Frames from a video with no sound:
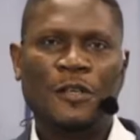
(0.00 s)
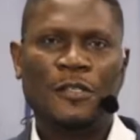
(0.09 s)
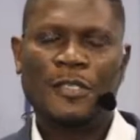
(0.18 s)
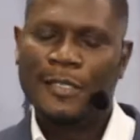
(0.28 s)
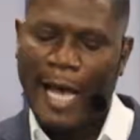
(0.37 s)

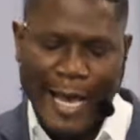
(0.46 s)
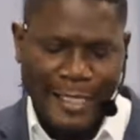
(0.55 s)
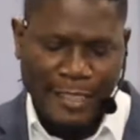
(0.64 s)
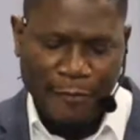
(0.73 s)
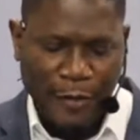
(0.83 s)

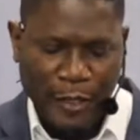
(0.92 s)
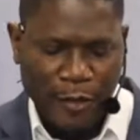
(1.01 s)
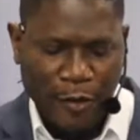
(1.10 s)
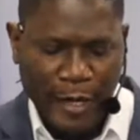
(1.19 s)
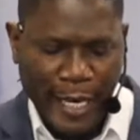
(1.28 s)
Scientific
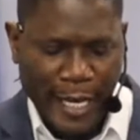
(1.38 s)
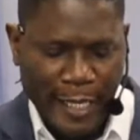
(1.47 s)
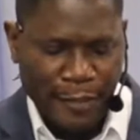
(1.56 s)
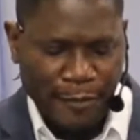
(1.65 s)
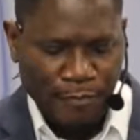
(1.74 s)

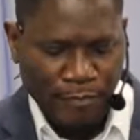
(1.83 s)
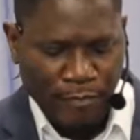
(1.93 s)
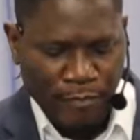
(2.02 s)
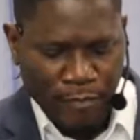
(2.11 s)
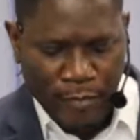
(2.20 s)
knowledge,
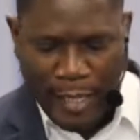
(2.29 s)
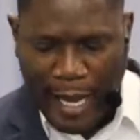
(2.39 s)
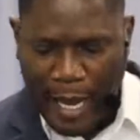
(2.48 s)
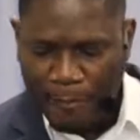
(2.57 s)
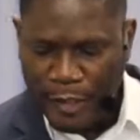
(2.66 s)

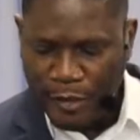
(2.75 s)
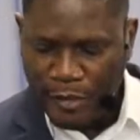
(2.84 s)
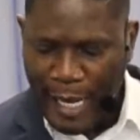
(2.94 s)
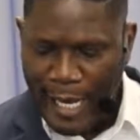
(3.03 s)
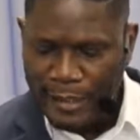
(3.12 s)
um, the
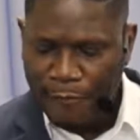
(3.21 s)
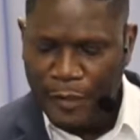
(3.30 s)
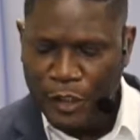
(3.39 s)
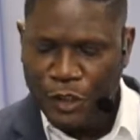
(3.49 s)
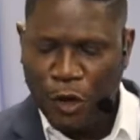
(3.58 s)

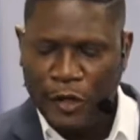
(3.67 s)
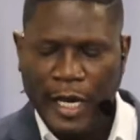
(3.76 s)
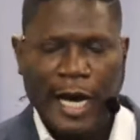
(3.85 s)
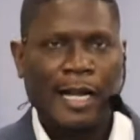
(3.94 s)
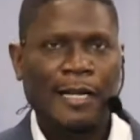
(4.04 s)
scientific
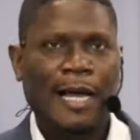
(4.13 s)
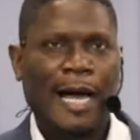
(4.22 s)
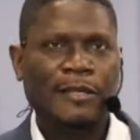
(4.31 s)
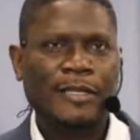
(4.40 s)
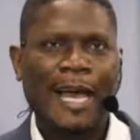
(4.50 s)
journal,
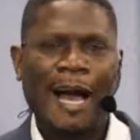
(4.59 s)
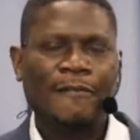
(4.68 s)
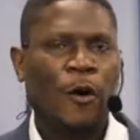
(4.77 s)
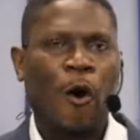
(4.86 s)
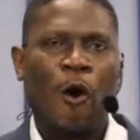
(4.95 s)
and they have
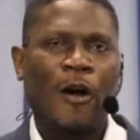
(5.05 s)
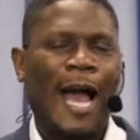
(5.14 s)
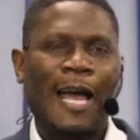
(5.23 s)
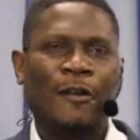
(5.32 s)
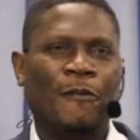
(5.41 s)
all
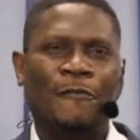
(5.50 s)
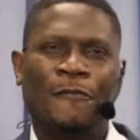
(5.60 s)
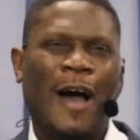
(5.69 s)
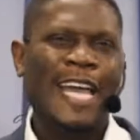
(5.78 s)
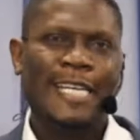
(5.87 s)
kind of
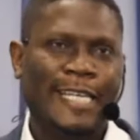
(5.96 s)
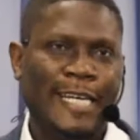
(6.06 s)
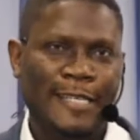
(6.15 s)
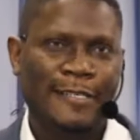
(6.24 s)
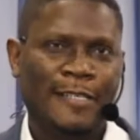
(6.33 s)

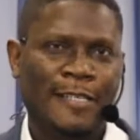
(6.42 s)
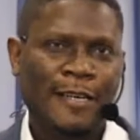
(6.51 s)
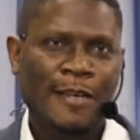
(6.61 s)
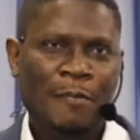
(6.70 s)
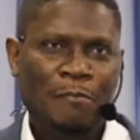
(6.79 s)
findings,
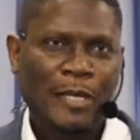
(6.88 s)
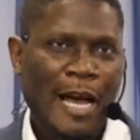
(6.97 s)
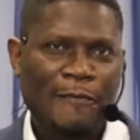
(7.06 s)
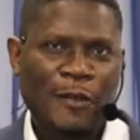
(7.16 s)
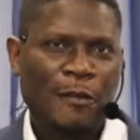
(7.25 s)
but they have
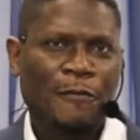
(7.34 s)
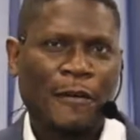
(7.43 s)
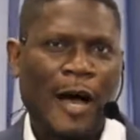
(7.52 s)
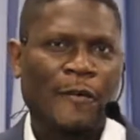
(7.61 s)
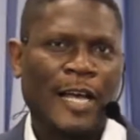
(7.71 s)
not
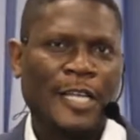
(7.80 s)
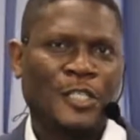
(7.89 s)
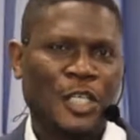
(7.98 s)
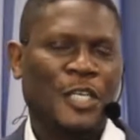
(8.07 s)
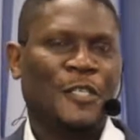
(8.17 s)
found that
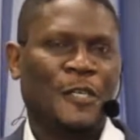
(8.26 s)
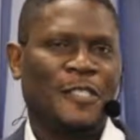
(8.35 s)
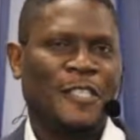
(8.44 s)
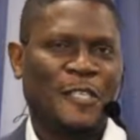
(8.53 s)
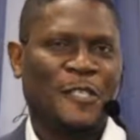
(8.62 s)
Jesus
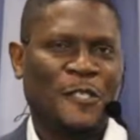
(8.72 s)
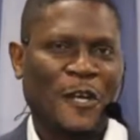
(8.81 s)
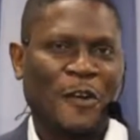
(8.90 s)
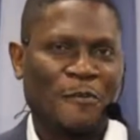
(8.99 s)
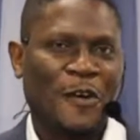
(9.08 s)
is the Son
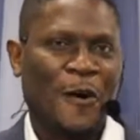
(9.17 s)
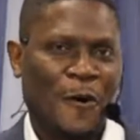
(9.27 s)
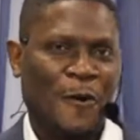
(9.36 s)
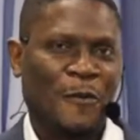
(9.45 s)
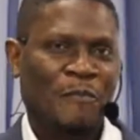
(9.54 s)
of God.
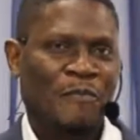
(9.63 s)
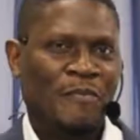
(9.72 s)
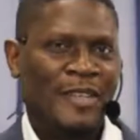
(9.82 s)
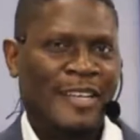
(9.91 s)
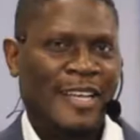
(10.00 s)

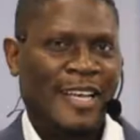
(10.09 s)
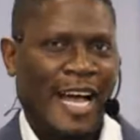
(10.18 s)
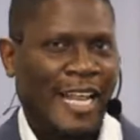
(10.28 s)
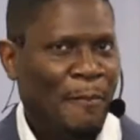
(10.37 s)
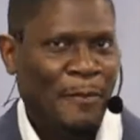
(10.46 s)
And
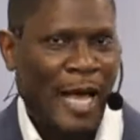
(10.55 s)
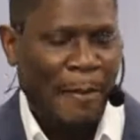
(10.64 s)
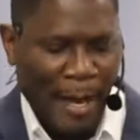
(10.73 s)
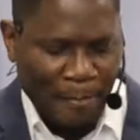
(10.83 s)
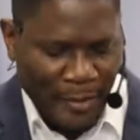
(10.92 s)
I'm, and
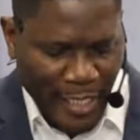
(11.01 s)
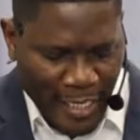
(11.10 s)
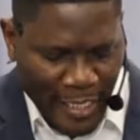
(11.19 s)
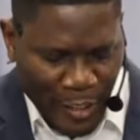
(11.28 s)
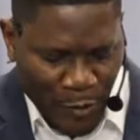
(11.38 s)
I'm telling
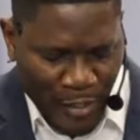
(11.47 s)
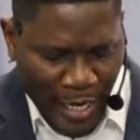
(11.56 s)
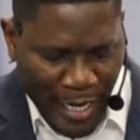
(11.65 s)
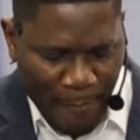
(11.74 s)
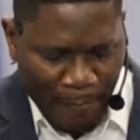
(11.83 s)
you
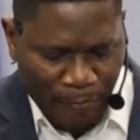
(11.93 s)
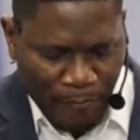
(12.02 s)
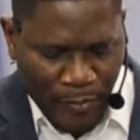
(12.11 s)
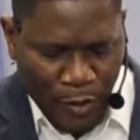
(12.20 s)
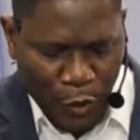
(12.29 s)
that
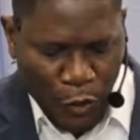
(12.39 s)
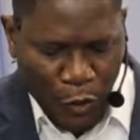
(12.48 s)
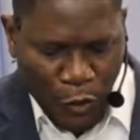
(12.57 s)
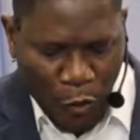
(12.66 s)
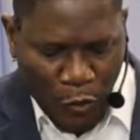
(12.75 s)
you, you
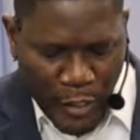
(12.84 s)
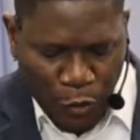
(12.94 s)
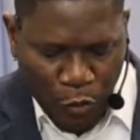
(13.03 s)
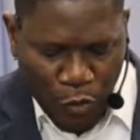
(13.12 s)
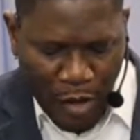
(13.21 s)
don't need to
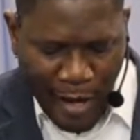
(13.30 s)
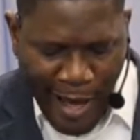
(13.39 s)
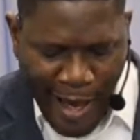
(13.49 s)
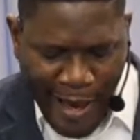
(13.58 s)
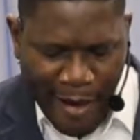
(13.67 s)

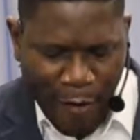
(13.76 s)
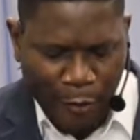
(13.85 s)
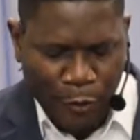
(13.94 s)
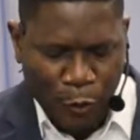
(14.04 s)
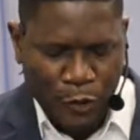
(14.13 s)
rely on
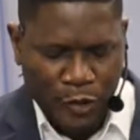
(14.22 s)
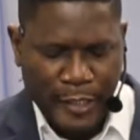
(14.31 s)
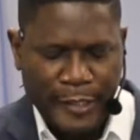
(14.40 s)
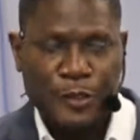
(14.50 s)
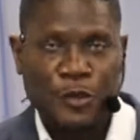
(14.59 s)
those
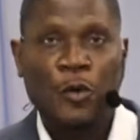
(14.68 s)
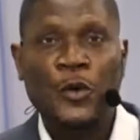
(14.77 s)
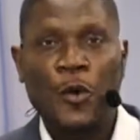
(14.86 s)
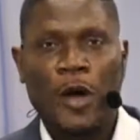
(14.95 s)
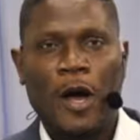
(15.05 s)
things to
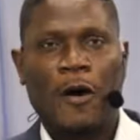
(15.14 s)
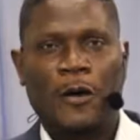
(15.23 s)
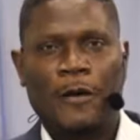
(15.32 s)
know God.